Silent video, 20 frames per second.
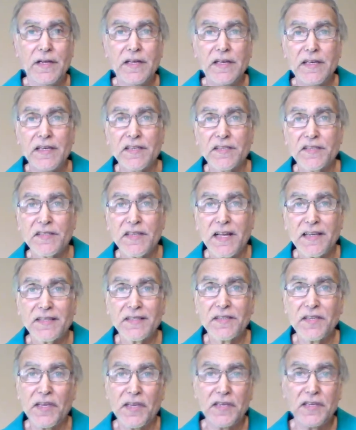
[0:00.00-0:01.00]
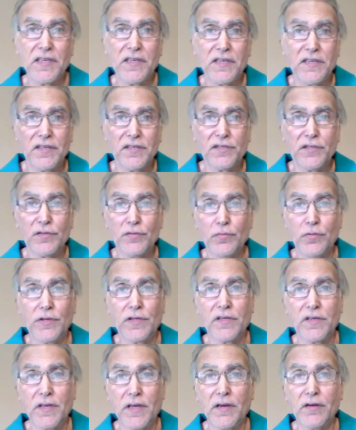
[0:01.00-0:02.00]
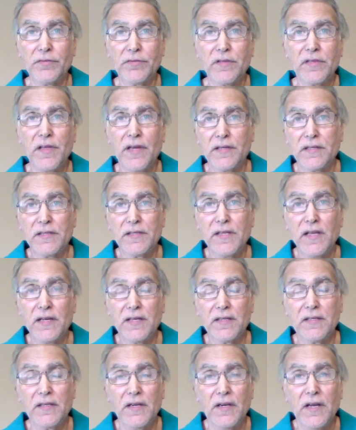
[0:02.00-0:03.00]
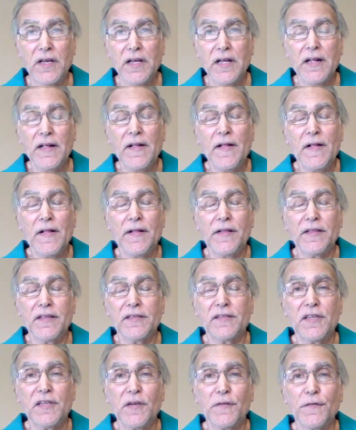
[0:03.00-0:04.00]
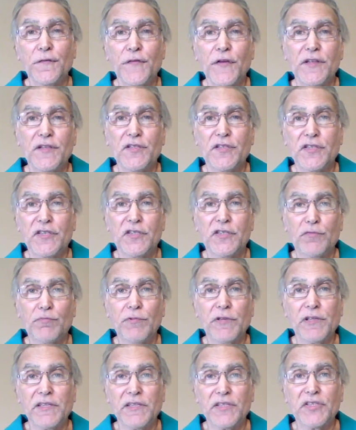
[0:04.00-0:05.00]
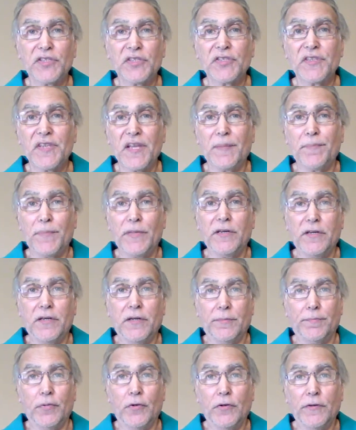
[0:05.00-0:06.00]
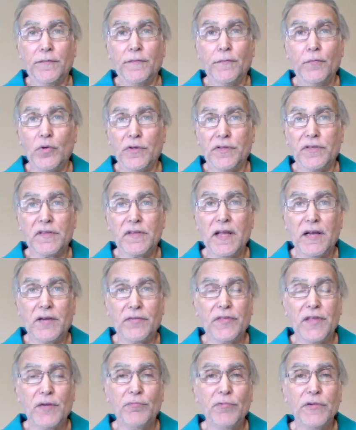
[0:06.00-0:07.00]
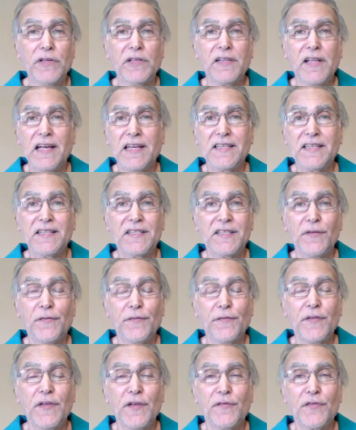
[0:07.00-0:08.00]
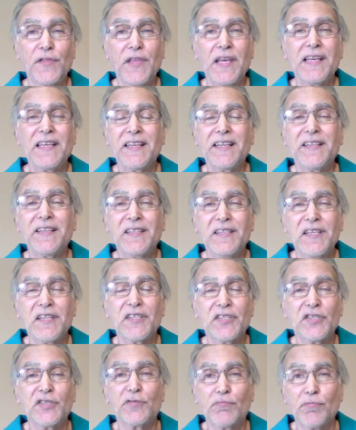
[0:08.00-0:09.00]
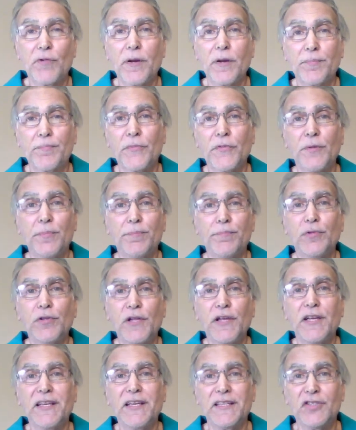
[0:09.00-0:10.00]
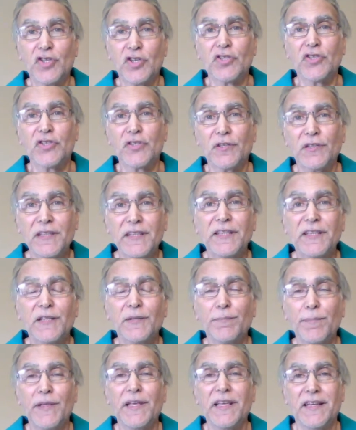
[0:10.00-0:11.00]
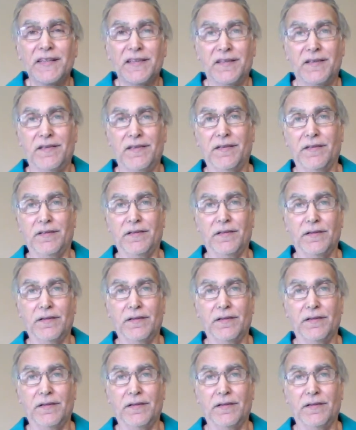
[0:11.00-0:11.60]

He's not taking into account that defenses really step it up on fourth down. They realize if they can disrupt the play just a little bit,